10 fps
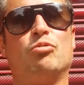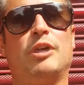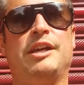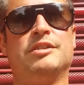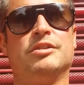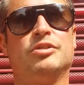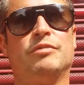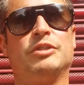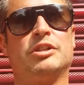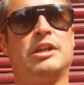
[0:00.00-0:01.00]
of reasons.
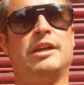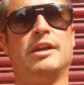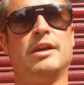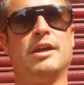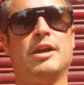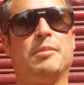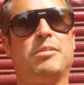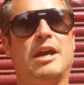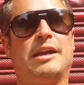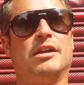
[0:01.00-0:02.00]
Obviously,
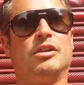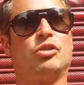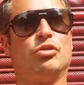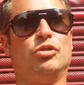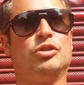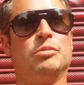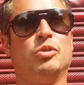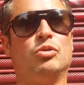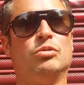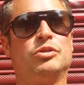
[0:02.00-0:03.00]
playing at the
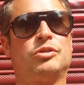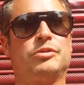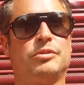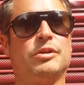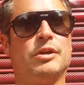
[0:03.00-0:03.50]
Crucible was